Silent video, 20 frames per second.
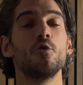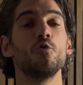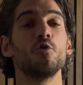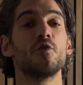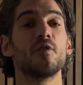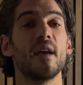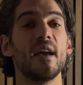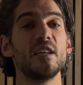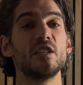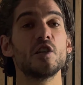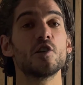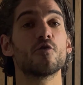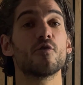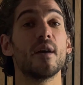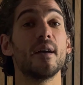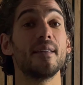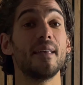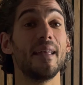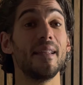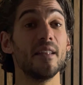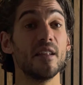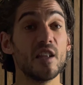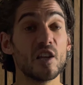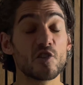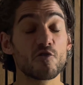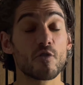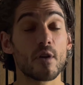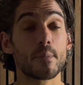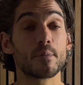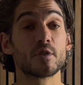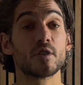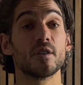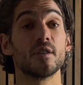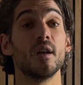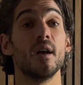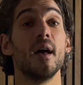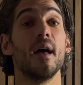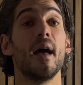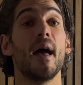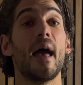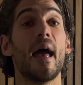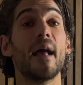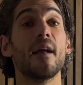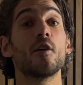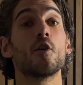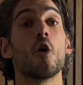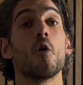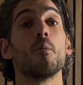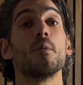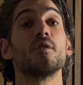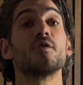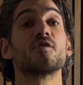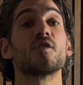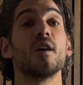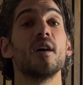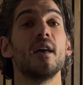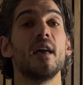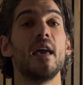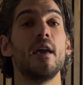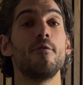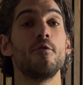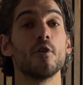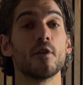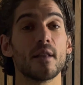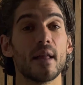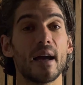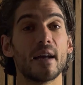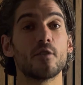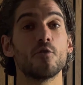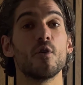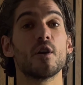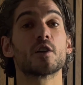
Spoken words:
to tastytrade in the description and comments if you'd like to